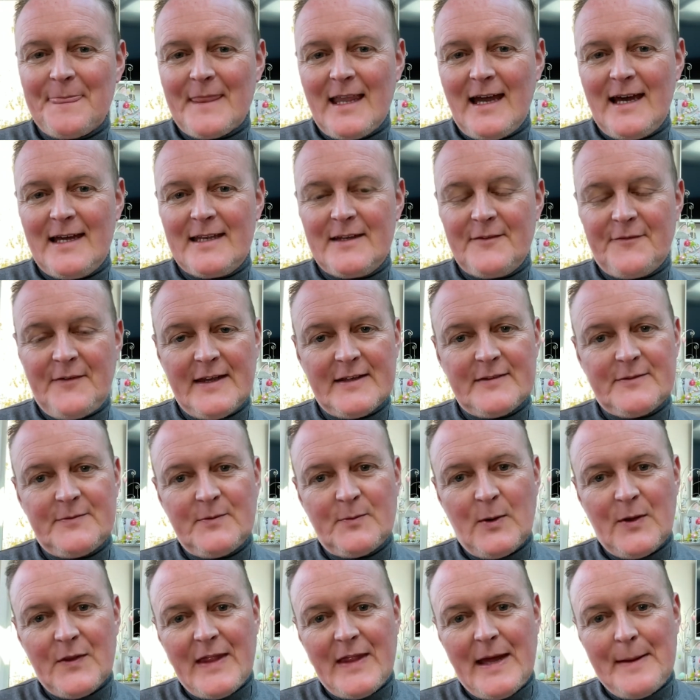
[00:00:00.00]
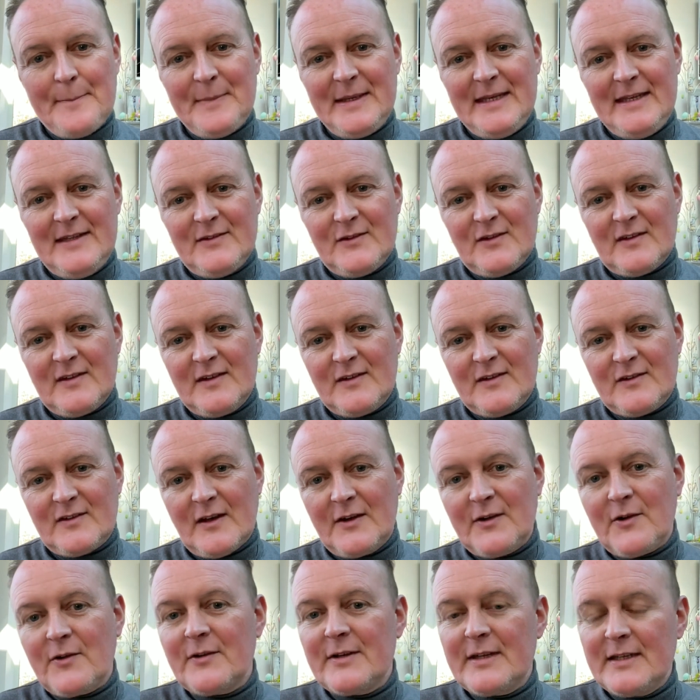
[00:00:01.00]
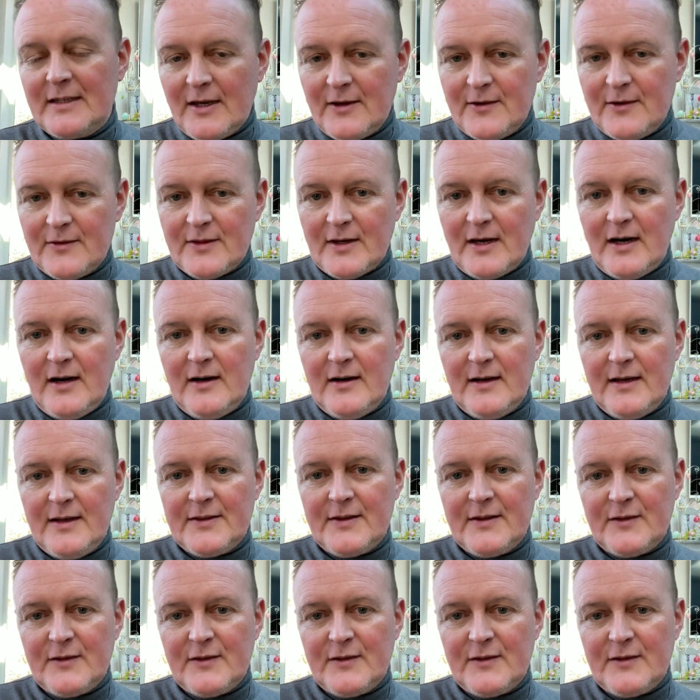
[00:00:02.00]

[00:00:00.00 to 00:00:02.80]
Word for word: And effectively what that means is I already know that uh,